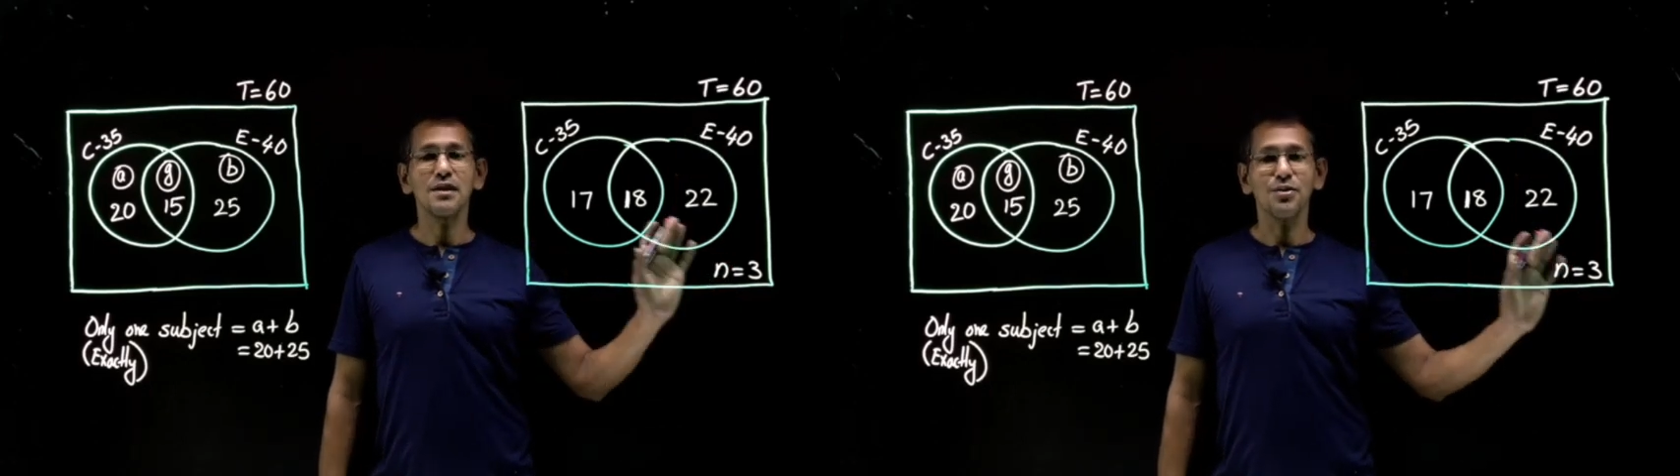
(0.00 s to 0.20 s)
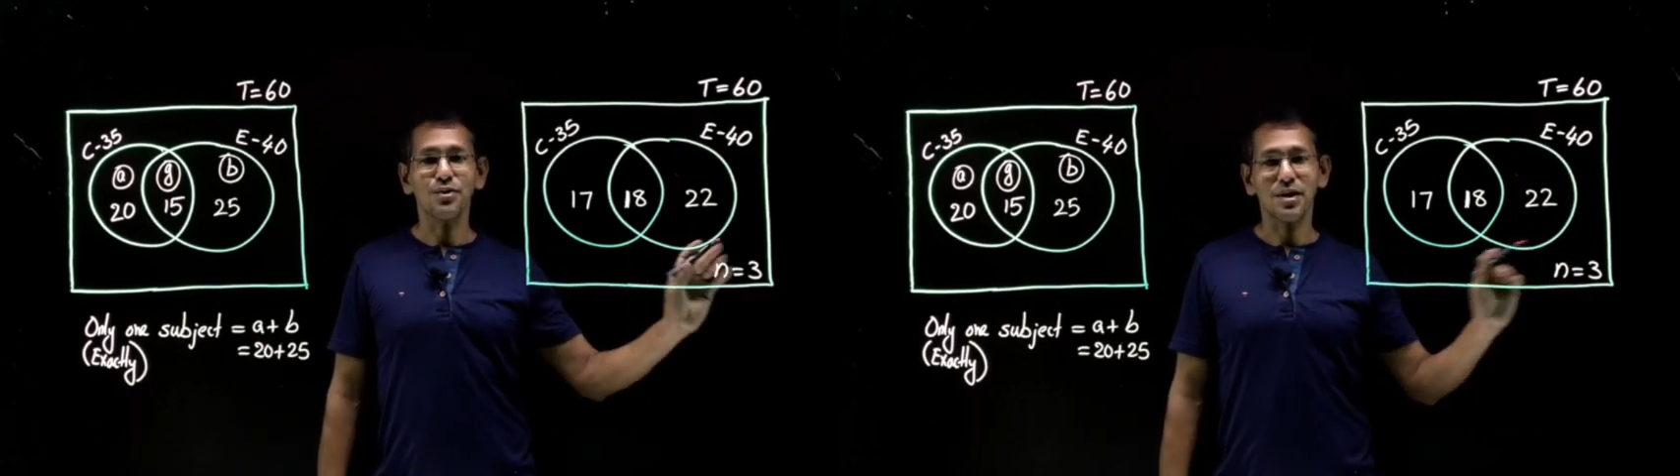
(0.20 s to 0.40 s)

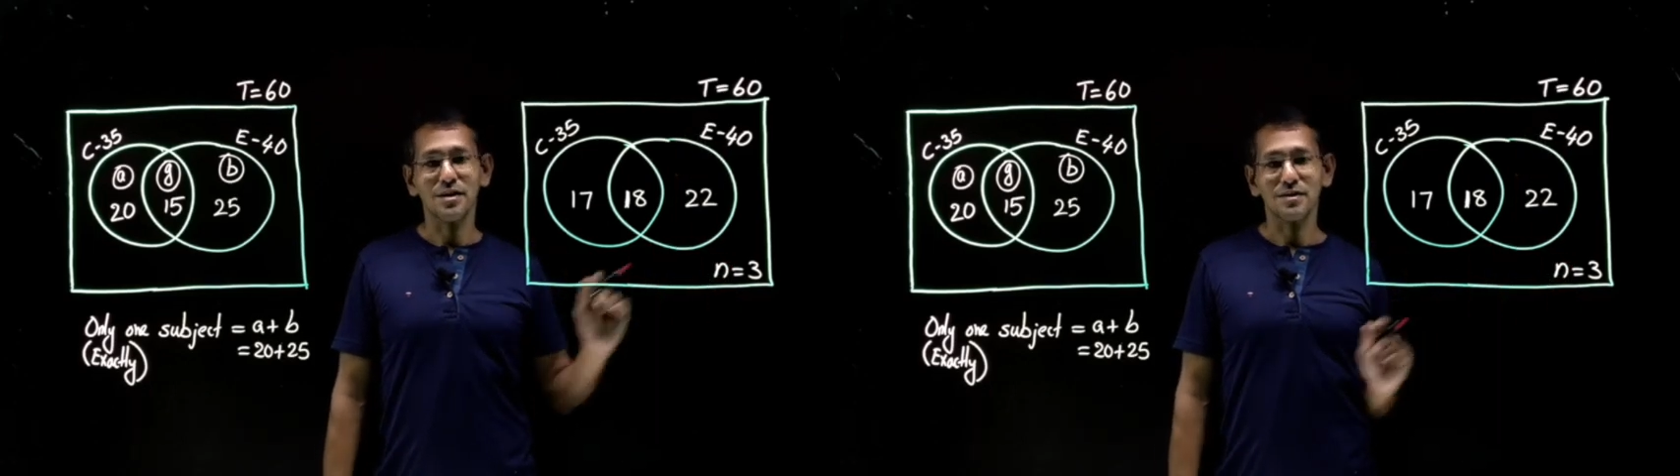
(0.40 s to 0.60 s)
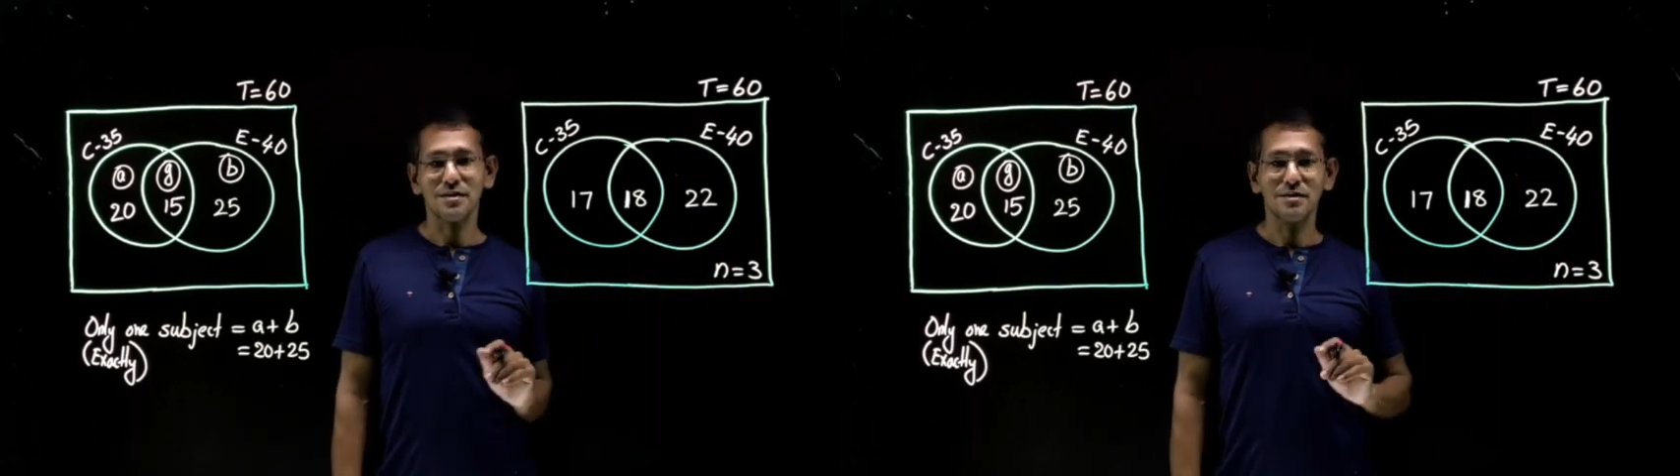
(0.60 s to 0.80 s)

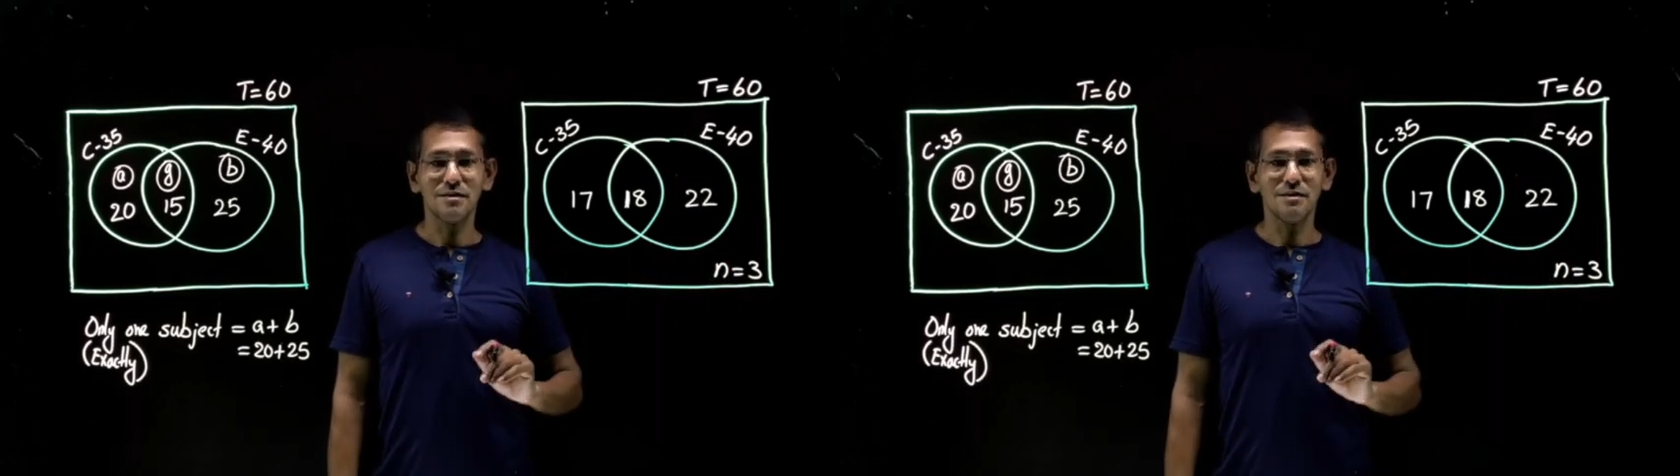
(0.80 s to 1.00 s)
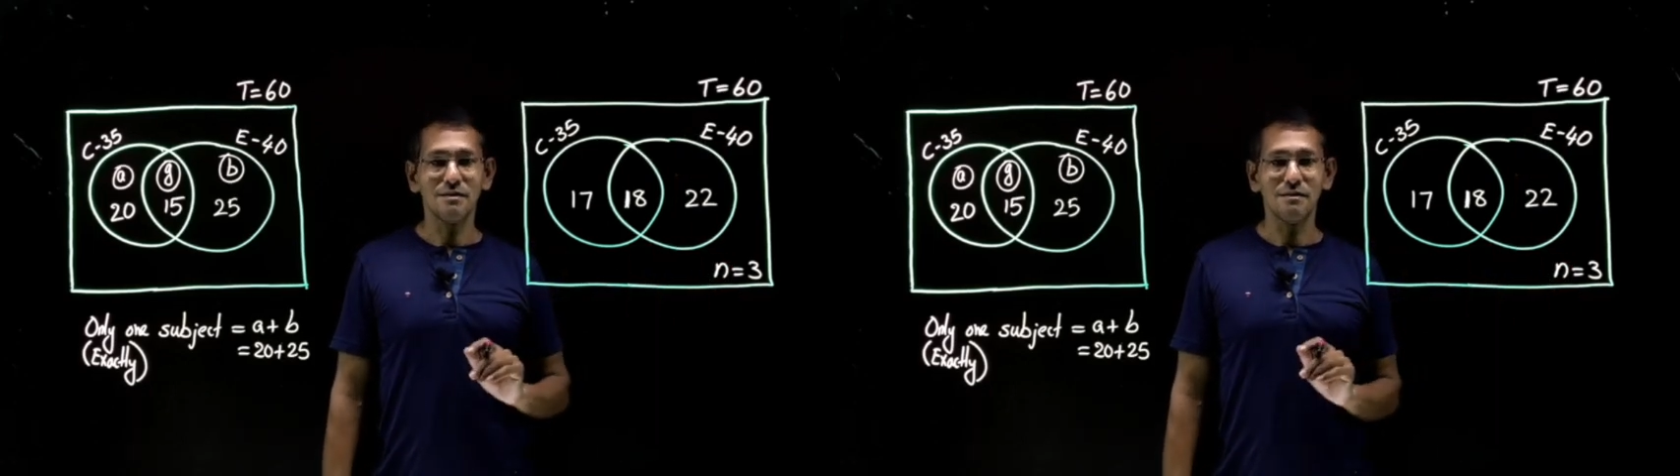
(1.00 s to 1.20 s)

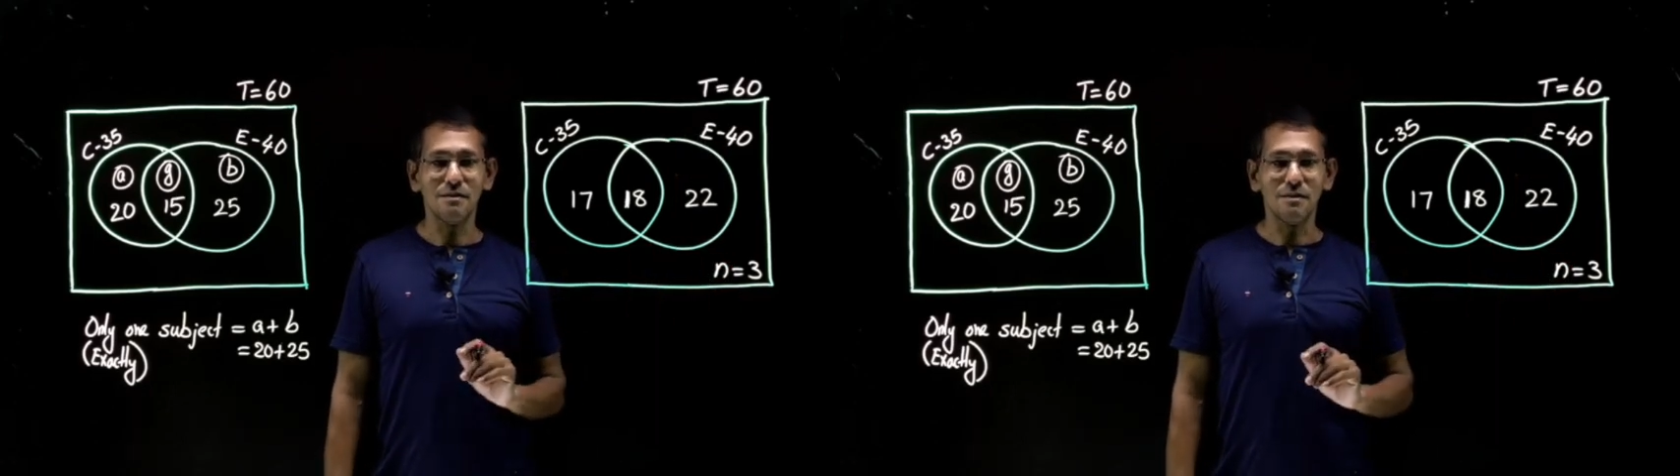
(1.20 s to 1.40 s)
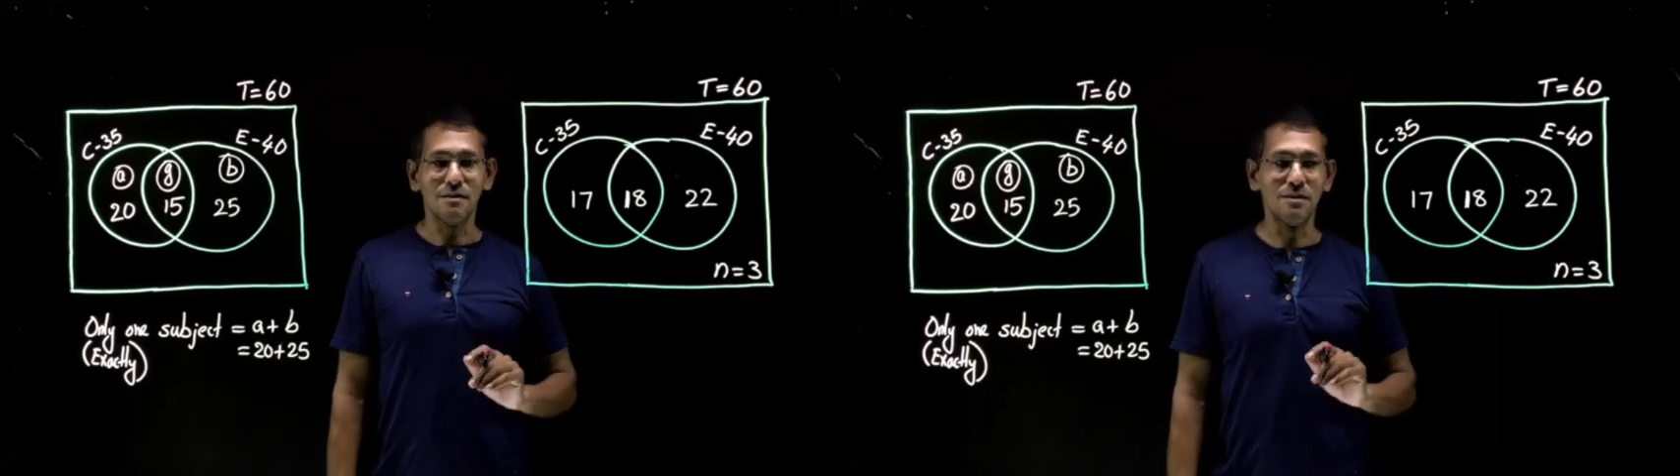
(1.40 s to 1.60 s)

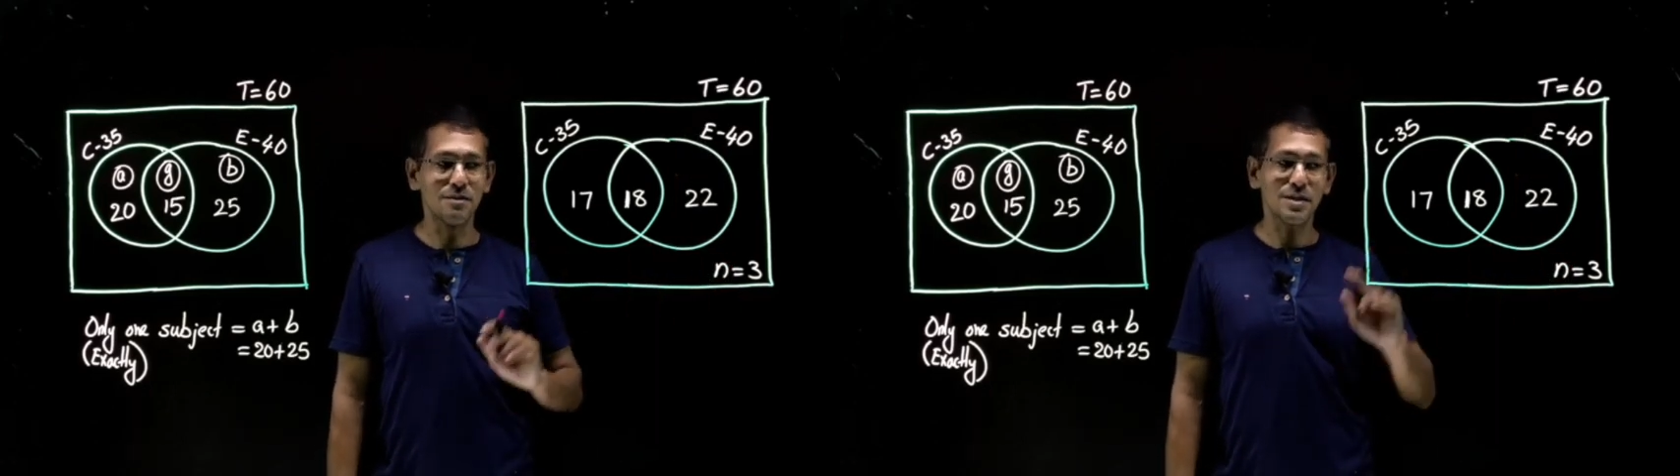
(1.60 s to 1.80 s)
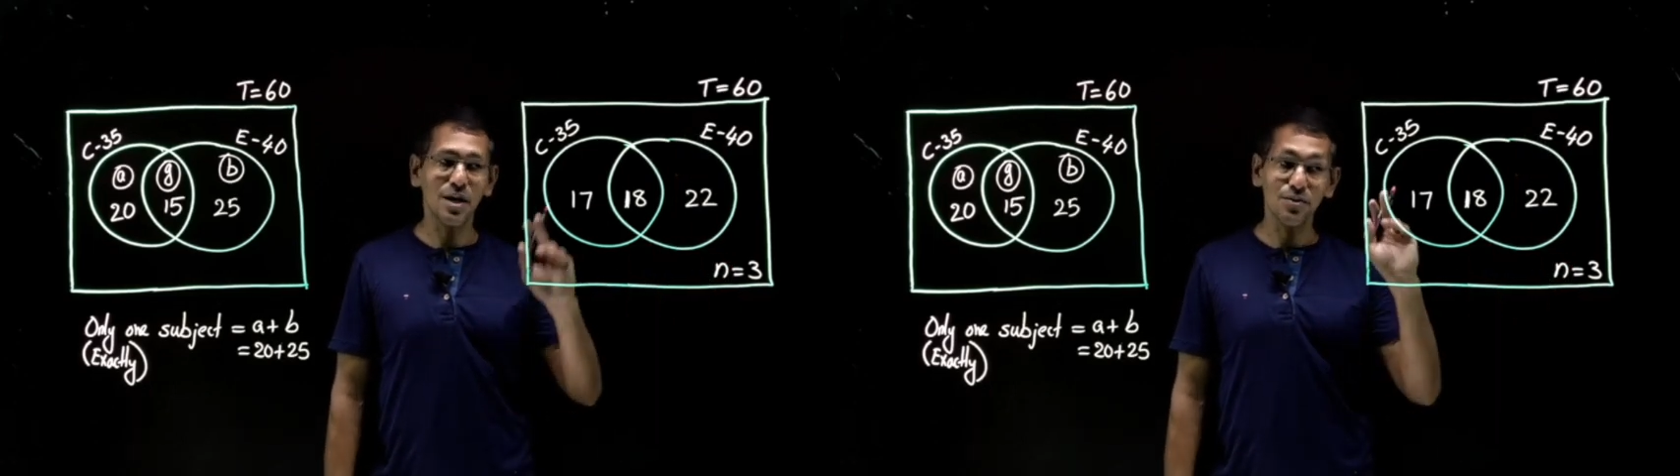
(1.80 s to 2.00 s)

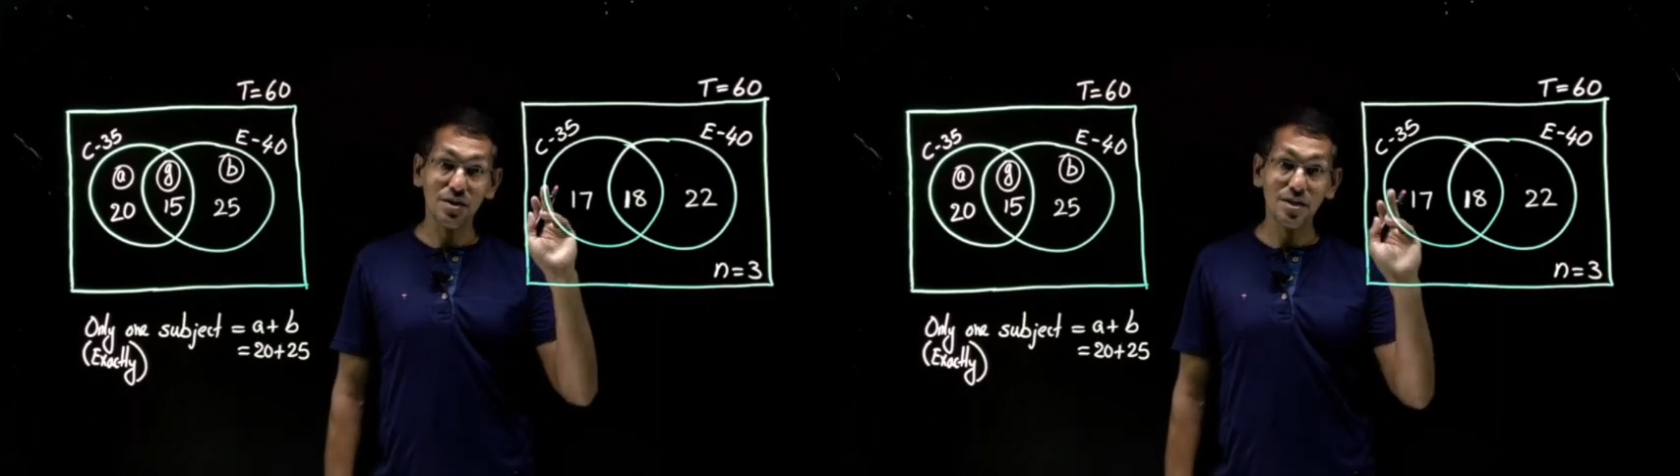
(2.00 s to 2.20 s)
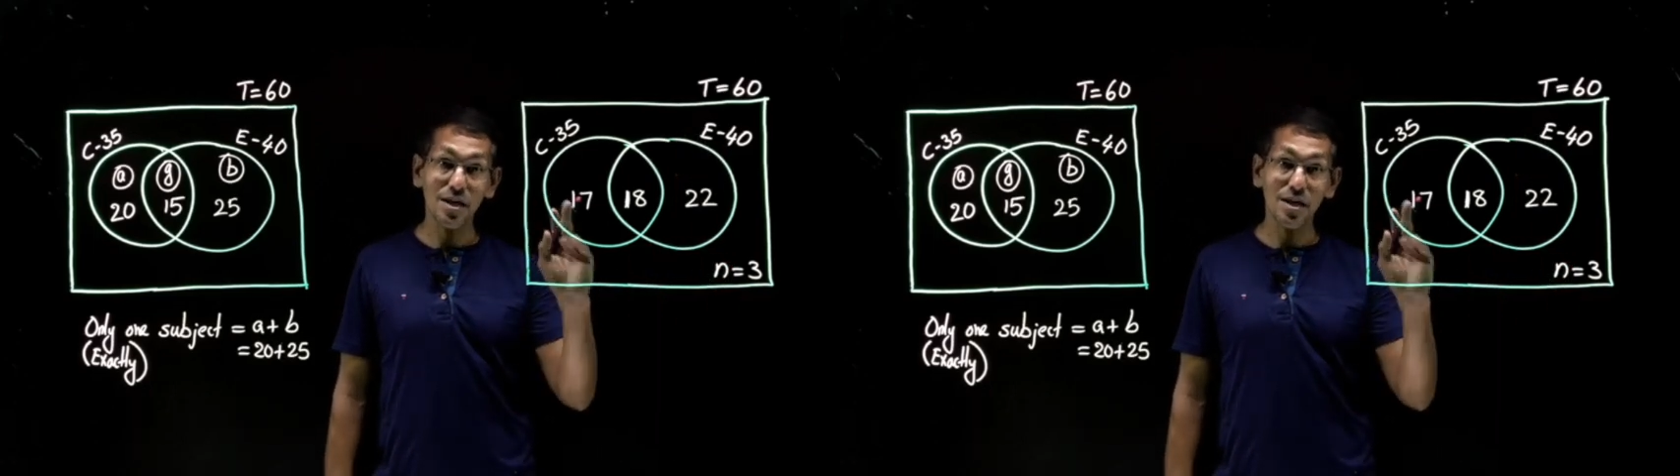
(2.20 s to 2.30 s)
alright. Now in this